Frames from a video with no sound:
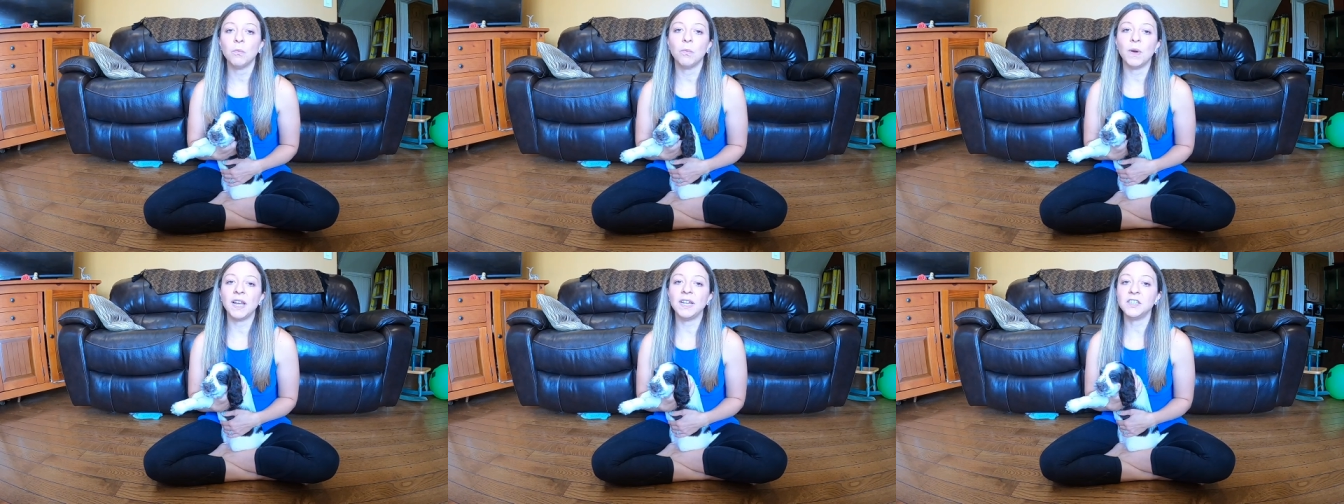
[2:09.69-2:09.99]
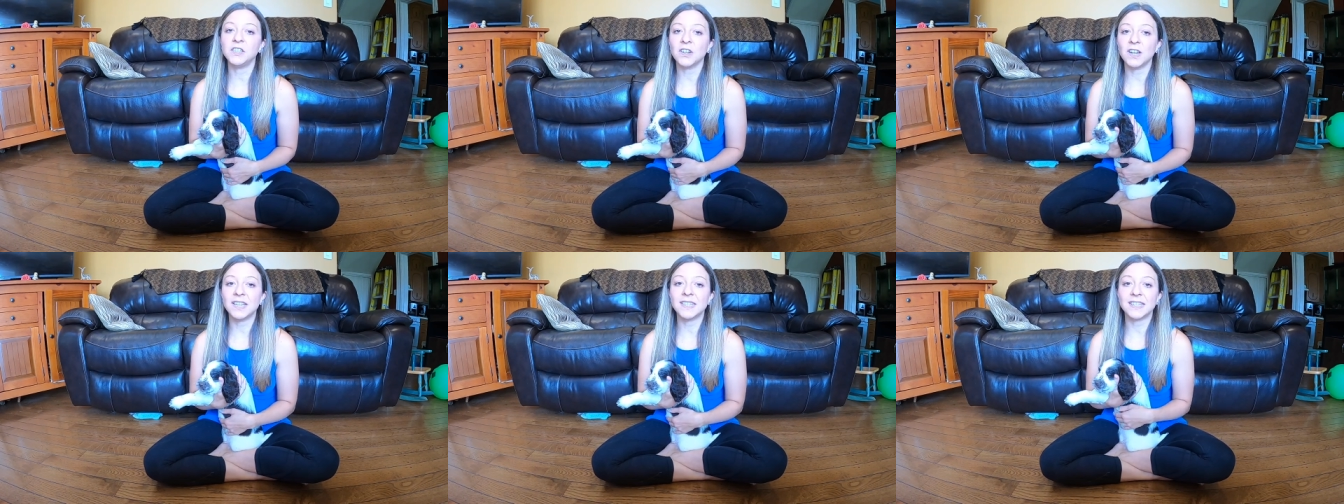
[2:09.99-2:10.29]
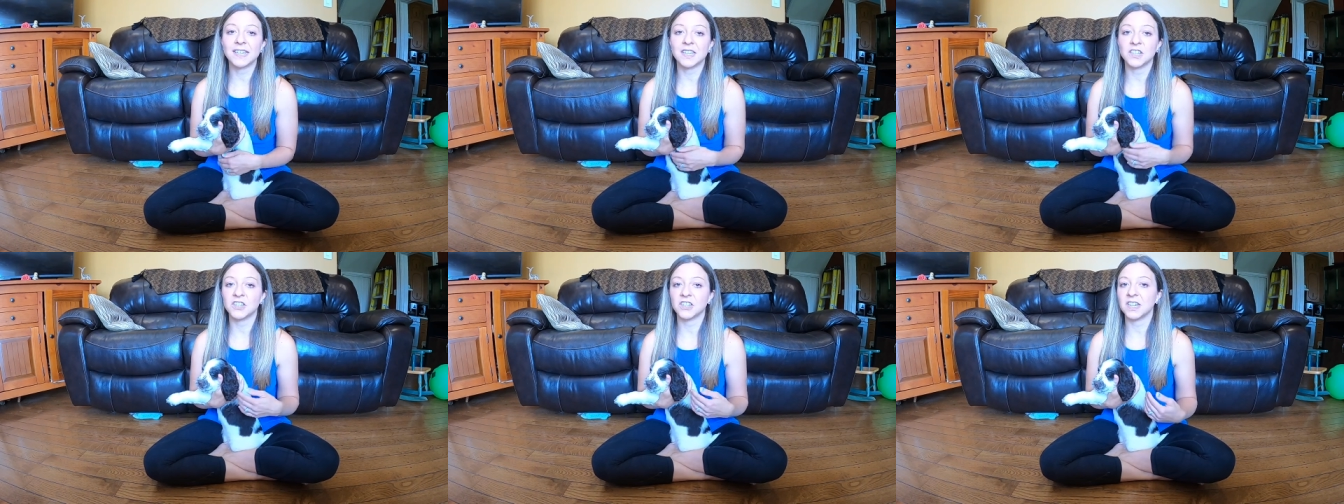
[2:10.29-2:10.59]
When
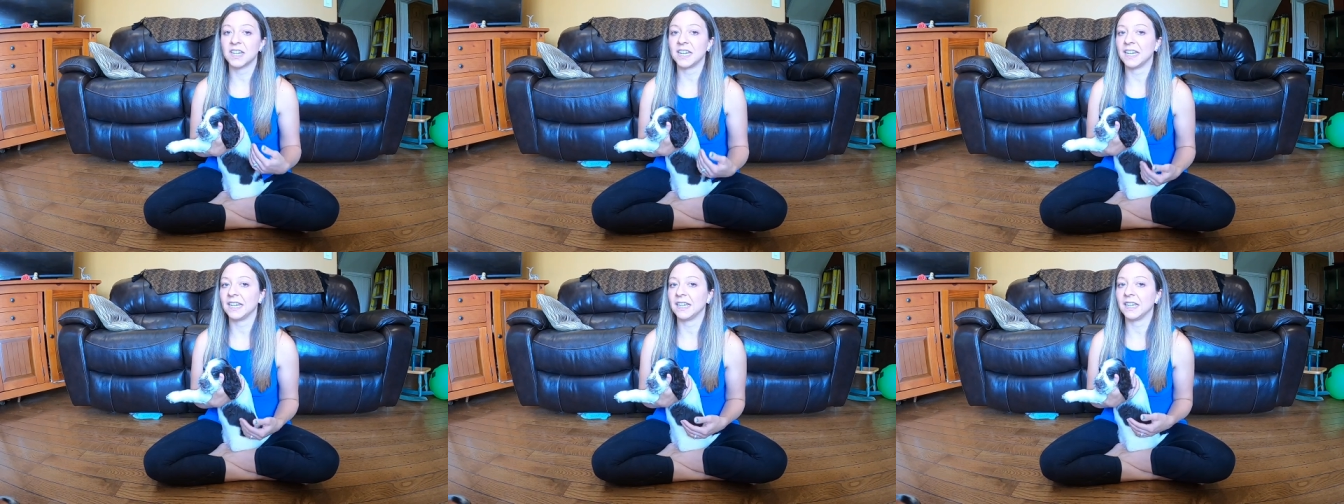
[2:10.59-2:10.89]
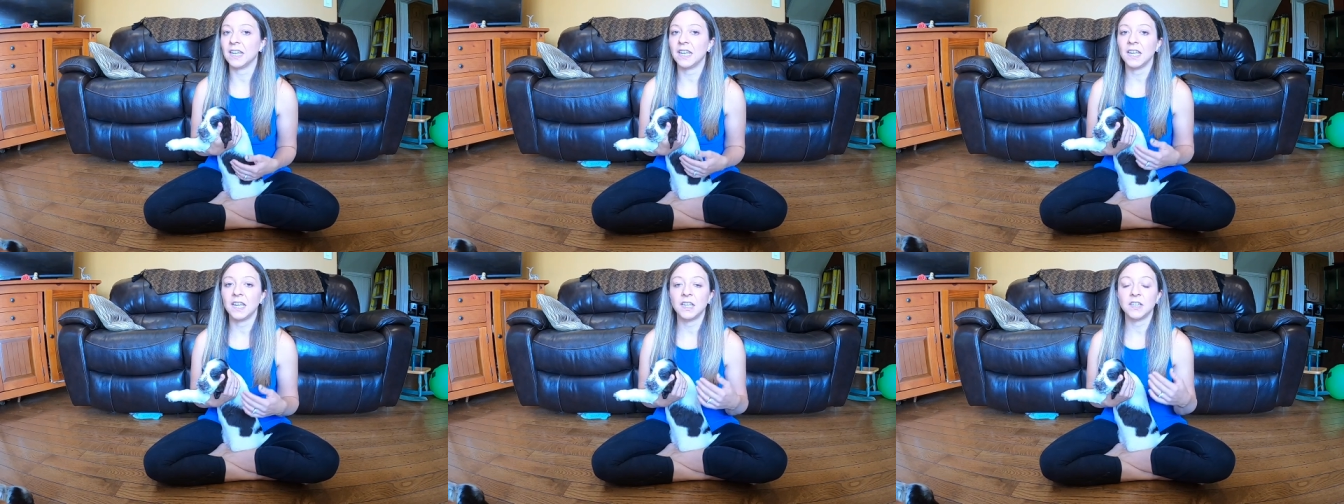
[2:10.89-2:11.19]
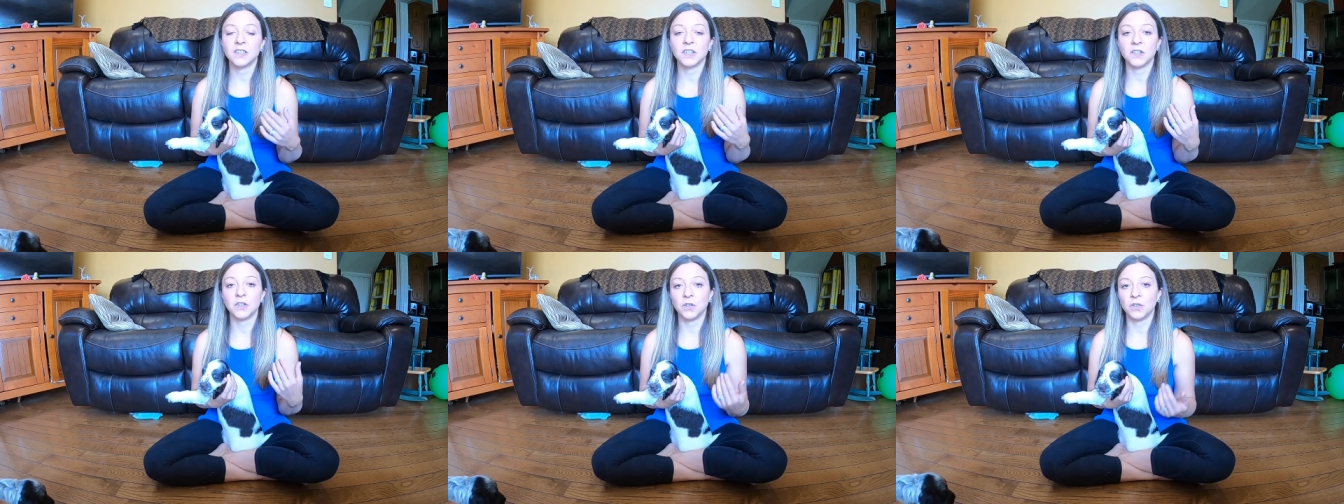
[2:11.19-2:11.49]
transitioning
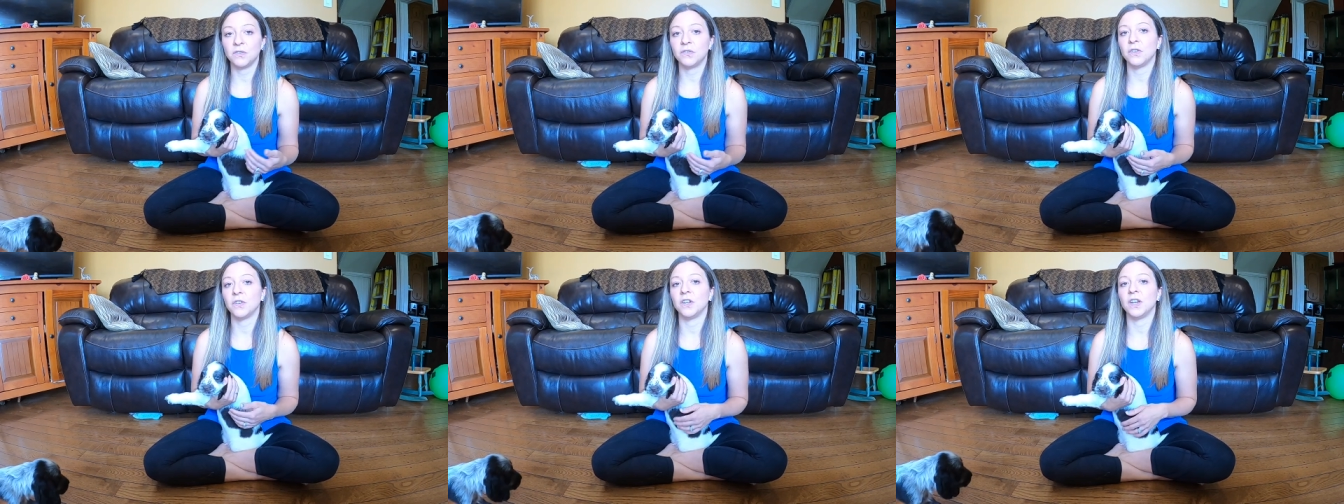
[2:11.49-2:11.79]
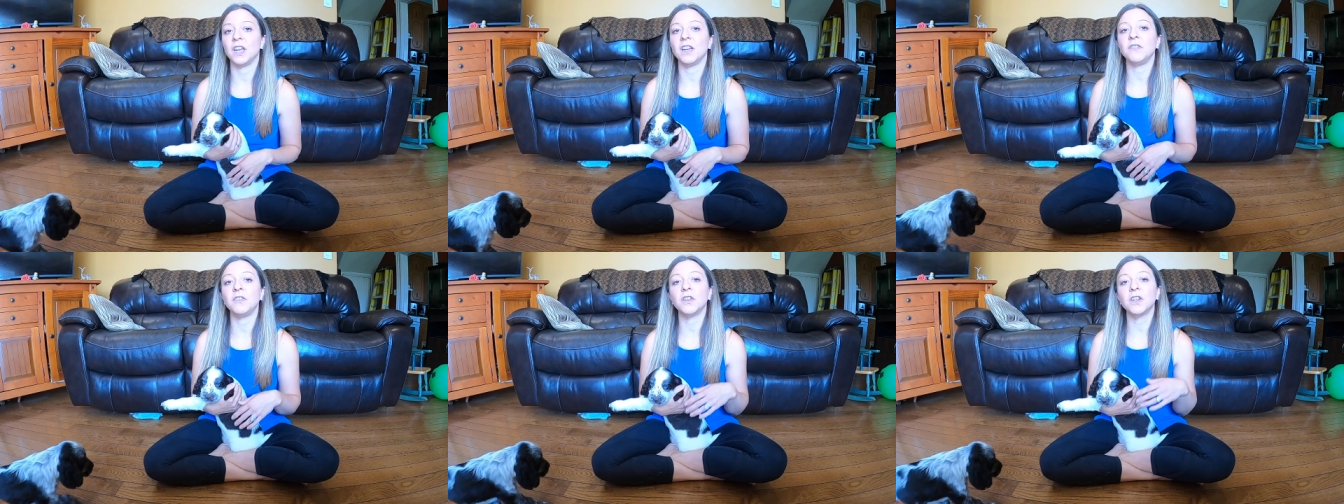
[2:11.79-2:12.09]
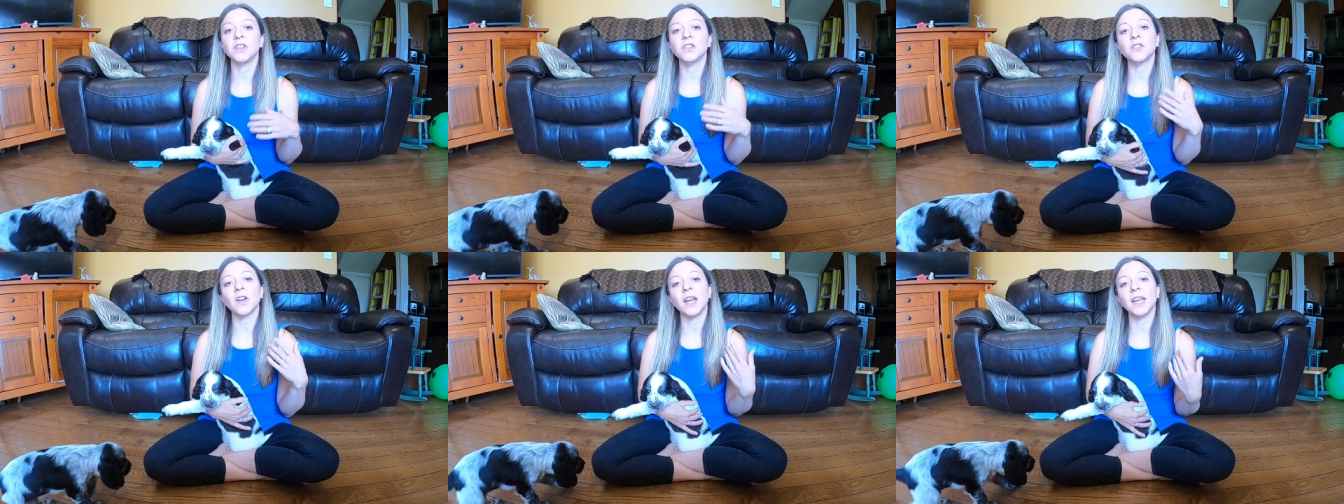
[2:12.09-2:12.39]
to new food, if you
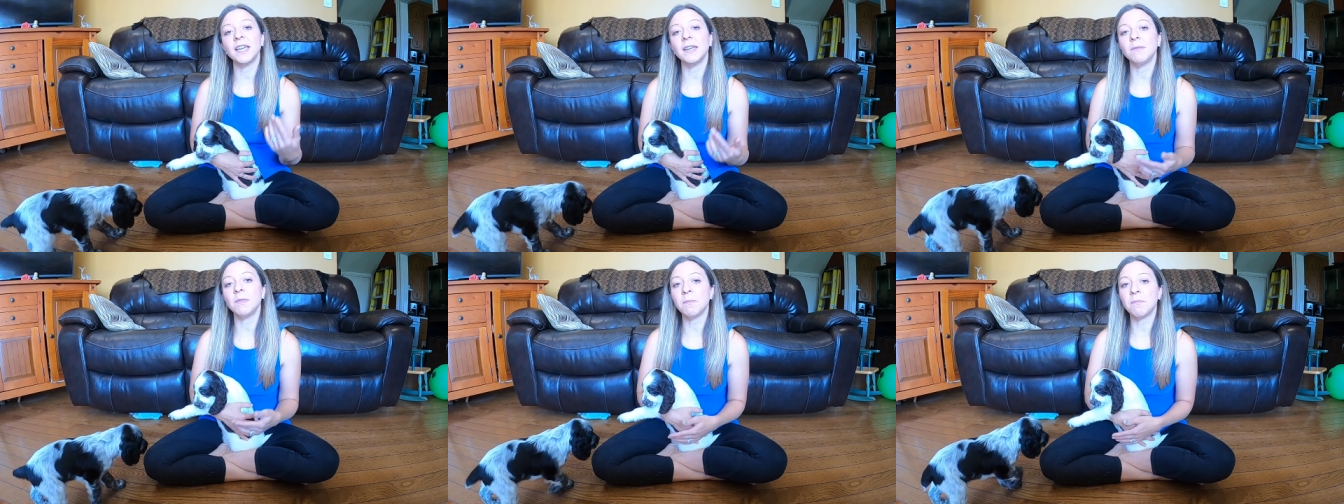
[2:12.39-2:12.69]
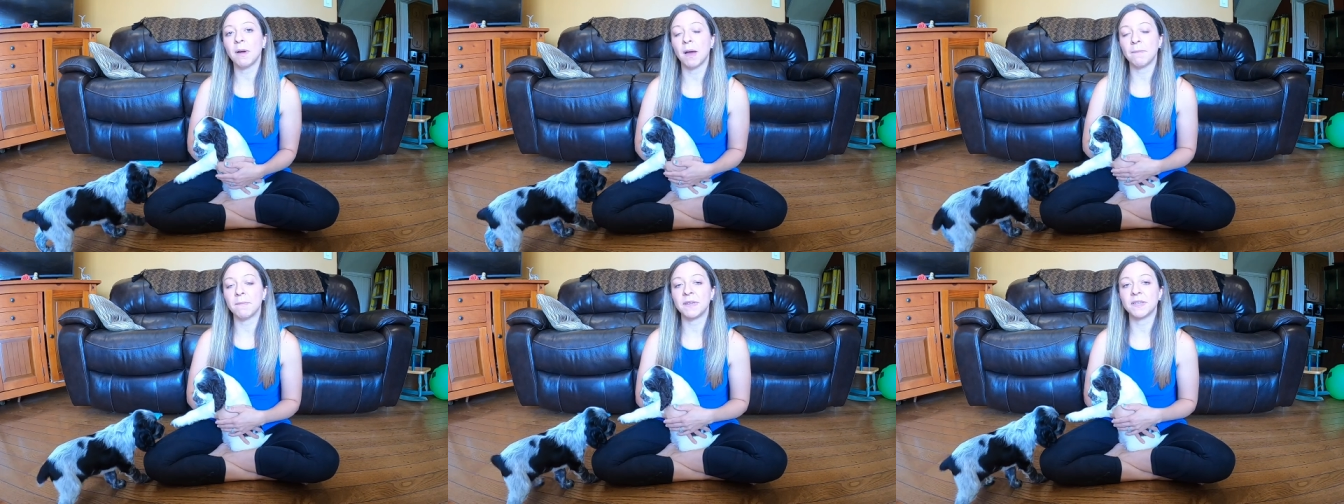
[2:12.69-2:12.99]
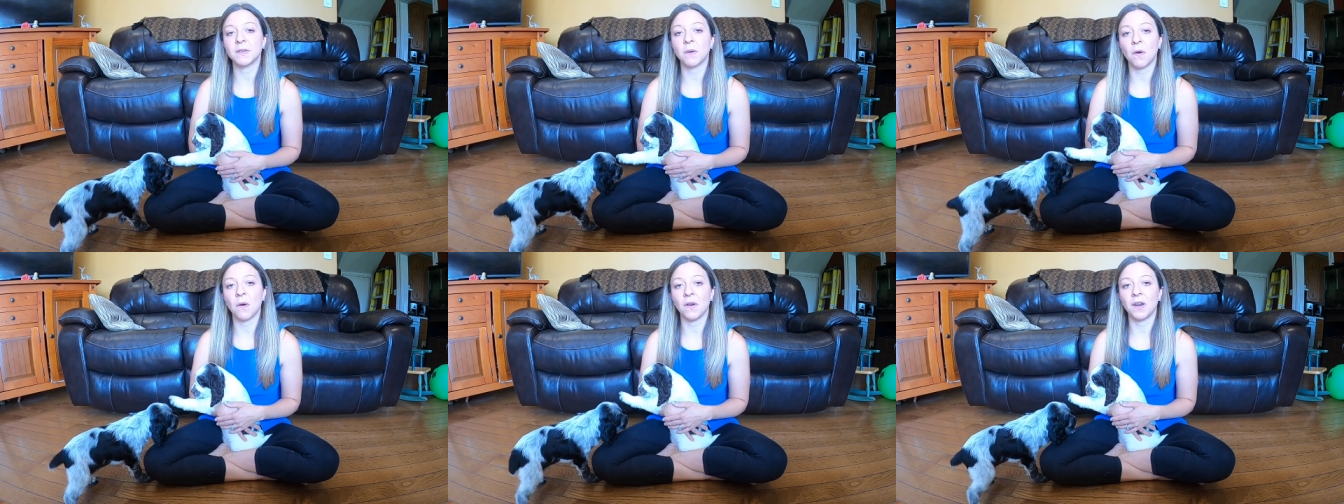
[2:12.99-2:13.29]
can try and keep the
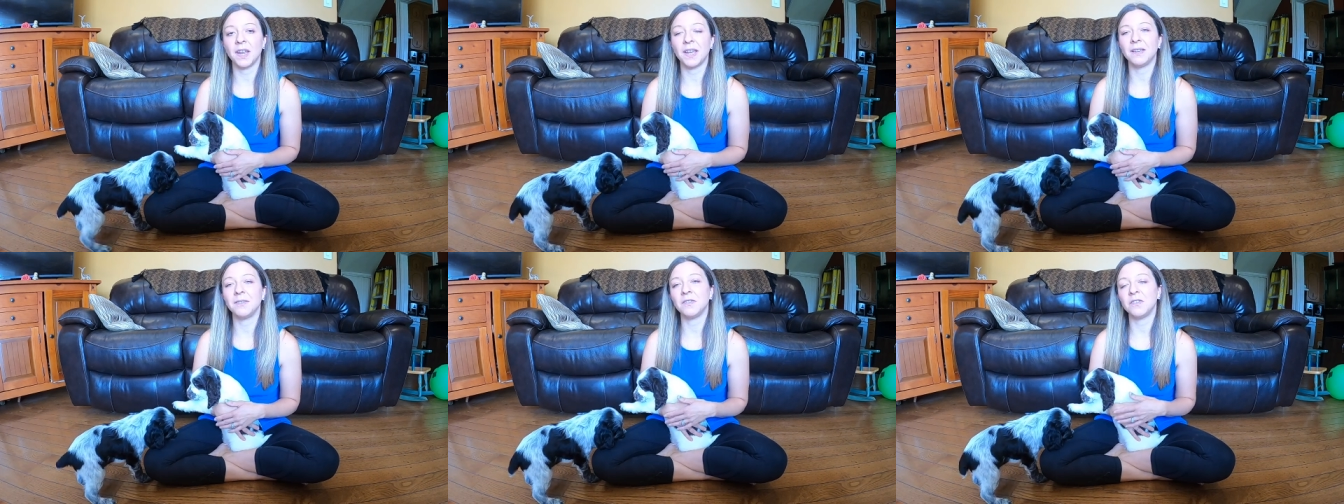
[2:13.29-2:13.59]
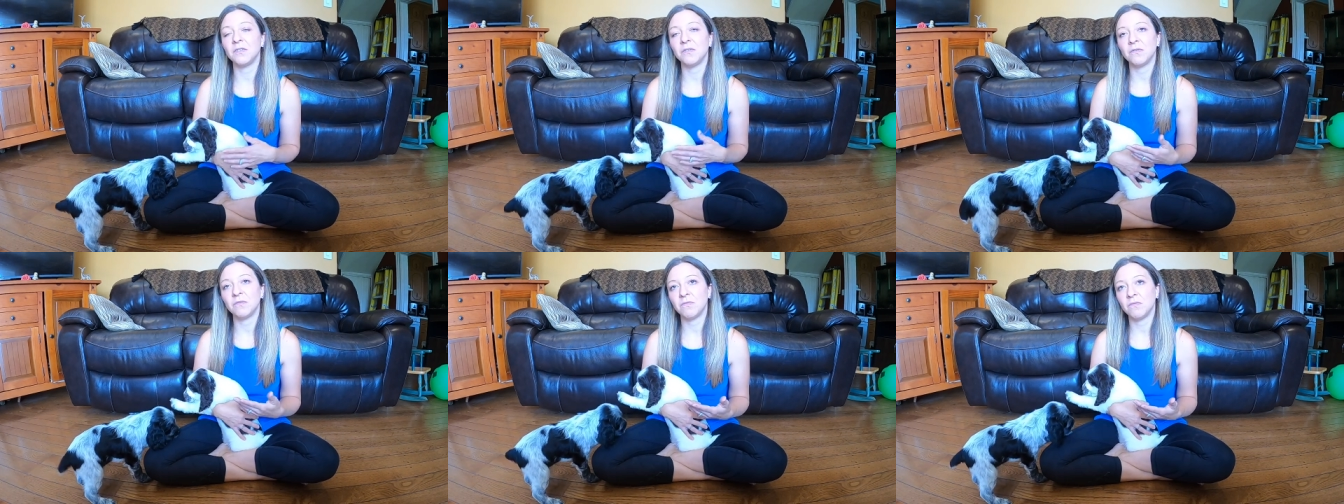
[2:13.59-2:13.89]
puppies on it,